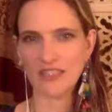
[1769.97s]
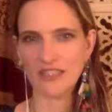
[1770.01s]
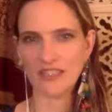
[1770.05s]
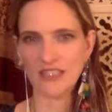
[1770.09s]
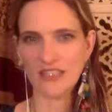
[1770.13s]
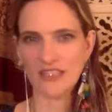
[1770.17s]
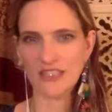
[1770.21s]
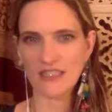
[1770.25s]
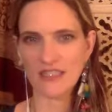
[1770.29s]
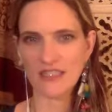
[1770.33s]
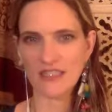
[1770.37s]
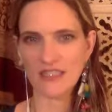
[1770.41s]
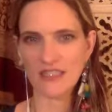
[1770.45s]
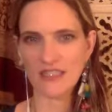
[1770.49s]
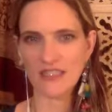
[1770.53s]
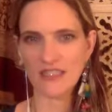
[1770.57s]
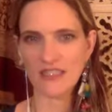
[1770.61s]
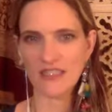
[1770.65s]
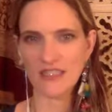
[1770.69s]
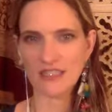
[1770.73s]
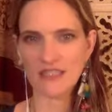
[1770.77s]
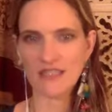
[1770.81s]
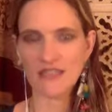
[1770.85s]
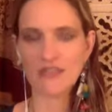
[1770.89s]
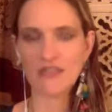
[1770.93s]
Things
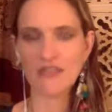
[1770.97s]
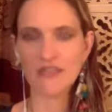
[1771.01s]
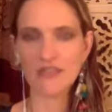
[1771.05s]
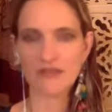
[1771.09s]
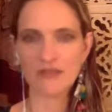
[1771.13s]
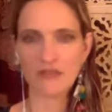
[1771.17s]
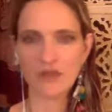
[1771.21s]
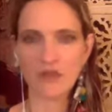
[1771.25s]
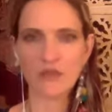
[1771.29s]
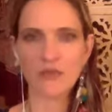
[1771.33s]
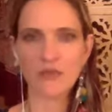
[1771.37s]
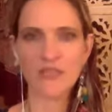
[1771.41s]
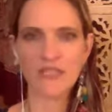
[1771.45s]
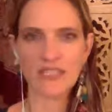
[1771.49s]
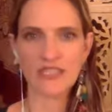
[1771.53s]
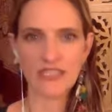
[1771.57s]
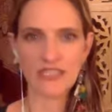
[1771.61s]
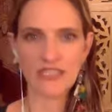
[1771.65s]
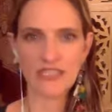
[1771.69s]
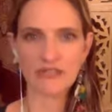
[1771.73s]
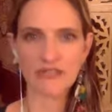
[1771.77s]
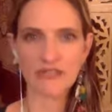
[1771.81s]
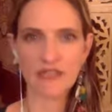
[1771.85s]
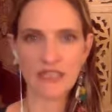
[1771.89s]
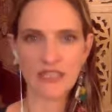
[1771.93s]
are really
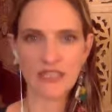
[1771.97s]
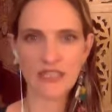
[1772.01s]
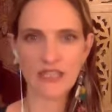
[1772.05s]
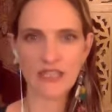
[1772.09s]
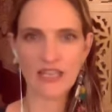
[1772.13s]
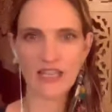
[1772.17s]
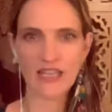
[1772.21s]
different.